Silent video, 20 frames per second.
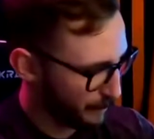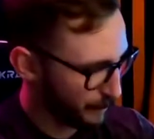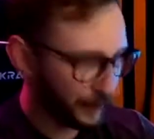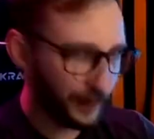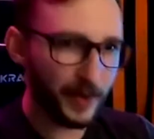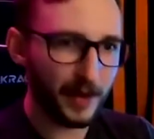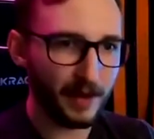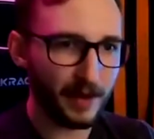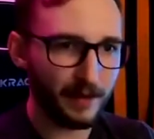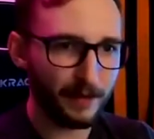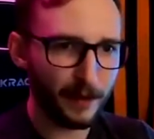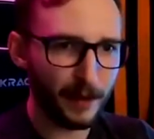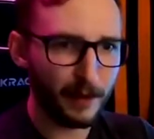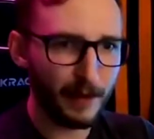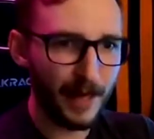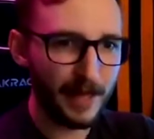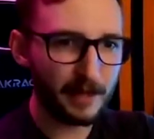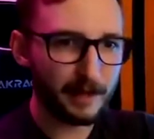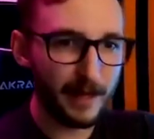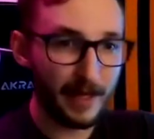But for a
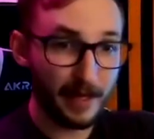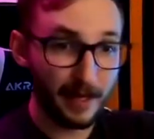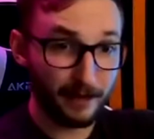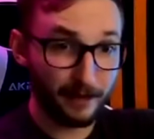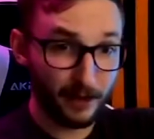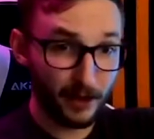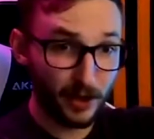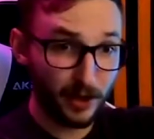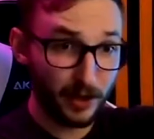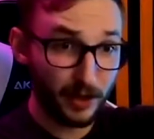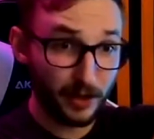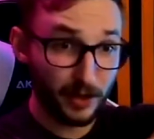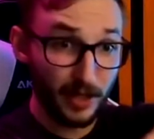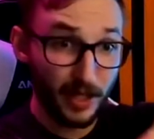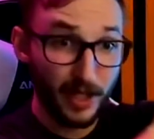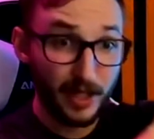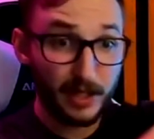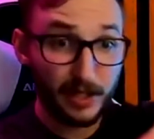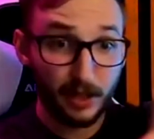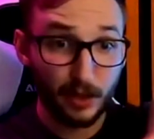mouse pad, like for starters,
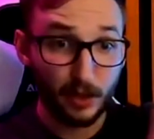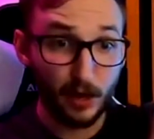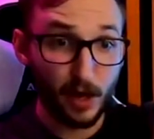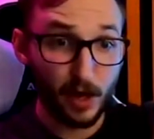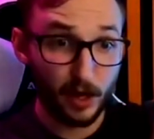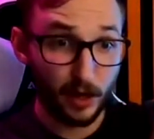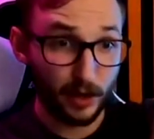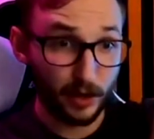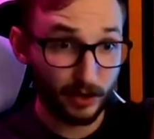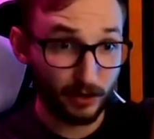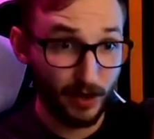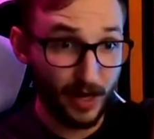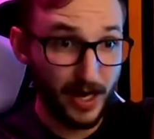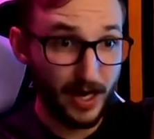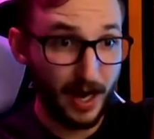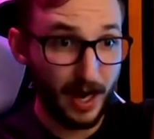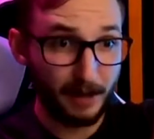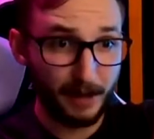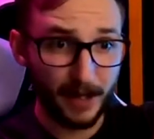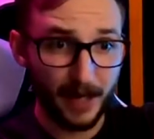it's large,
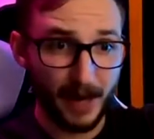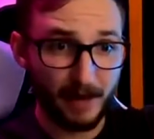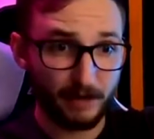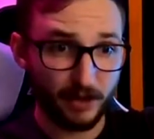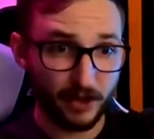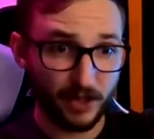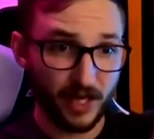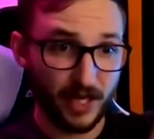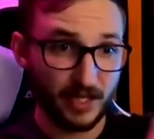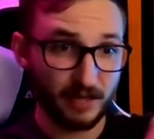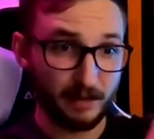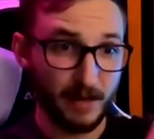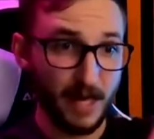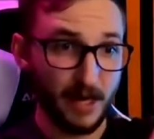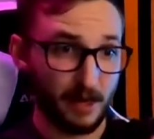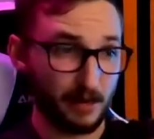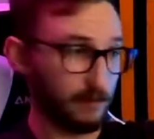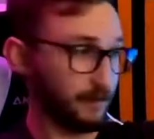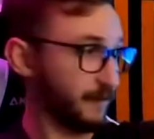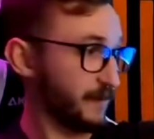right? I'm an average size
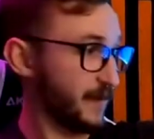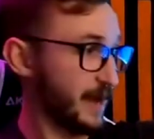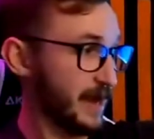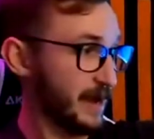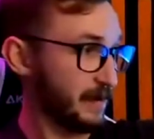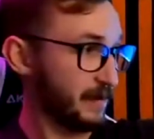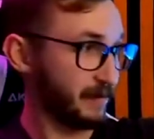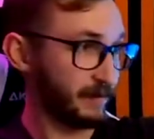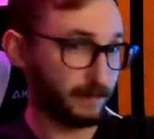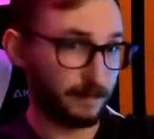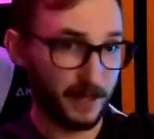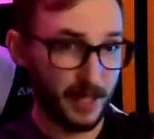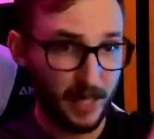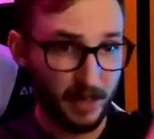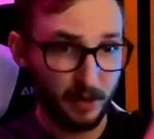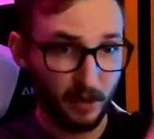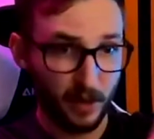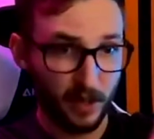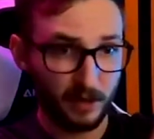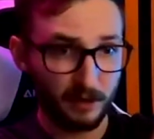male,
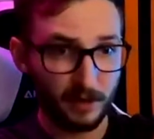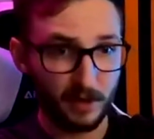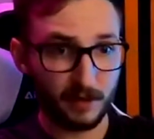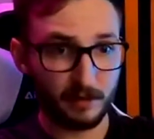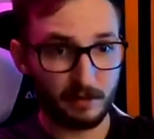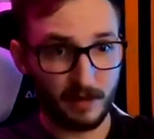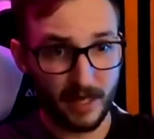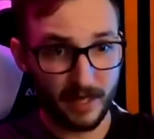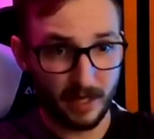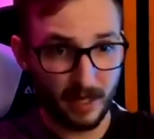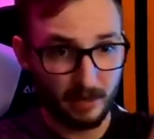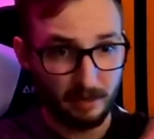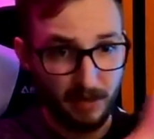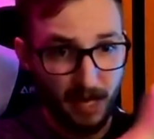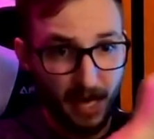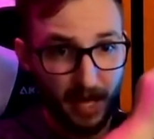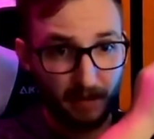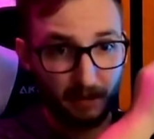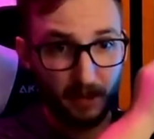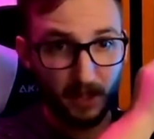5'10" or whatever. Like I'm
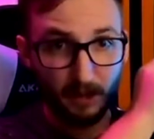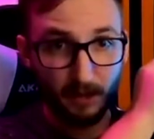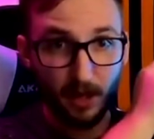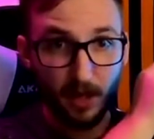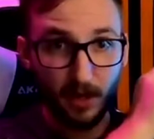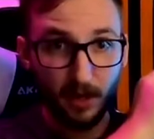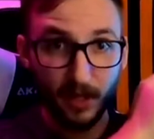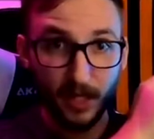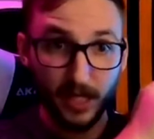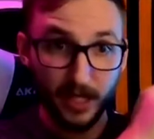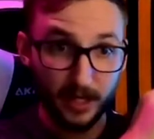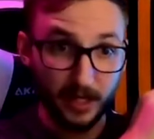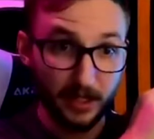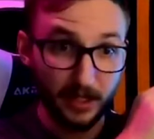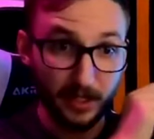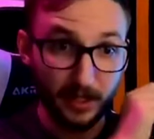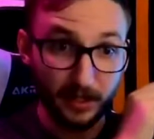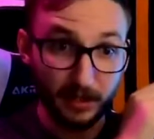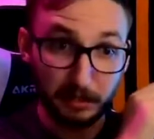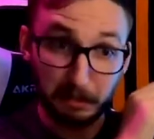not small, and
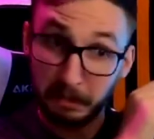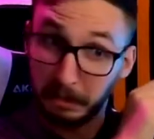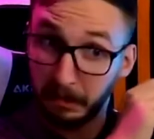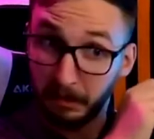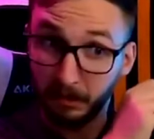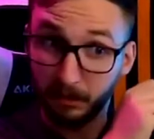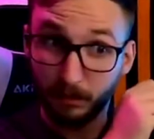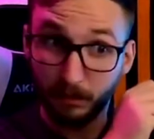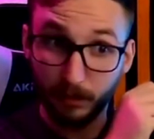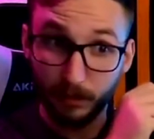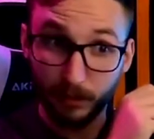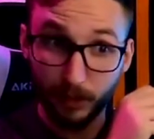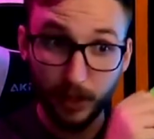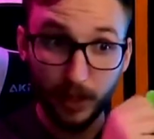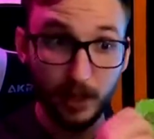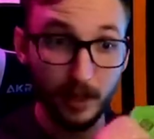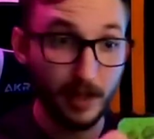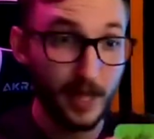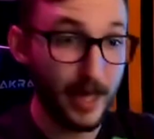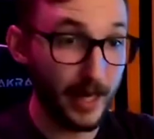this is pretty
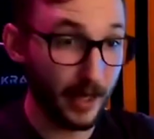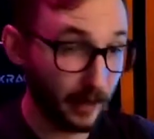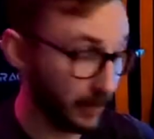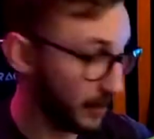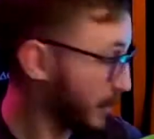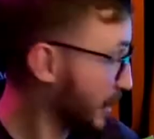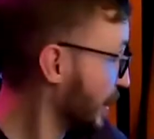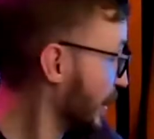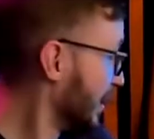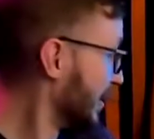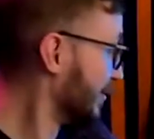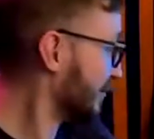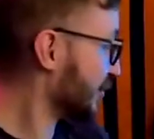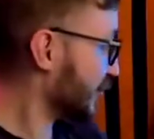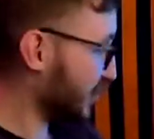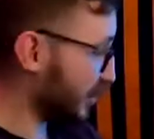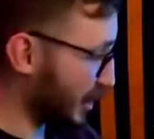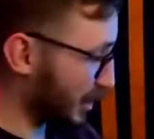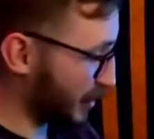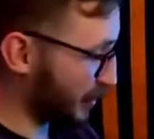good length.
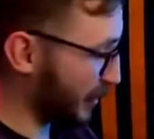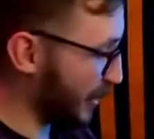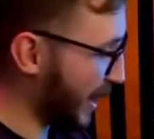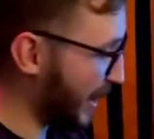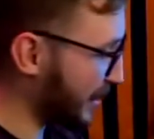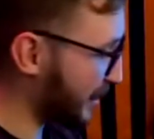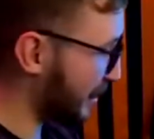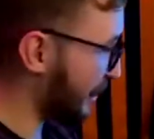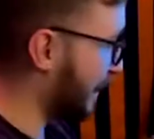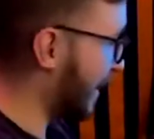So that's the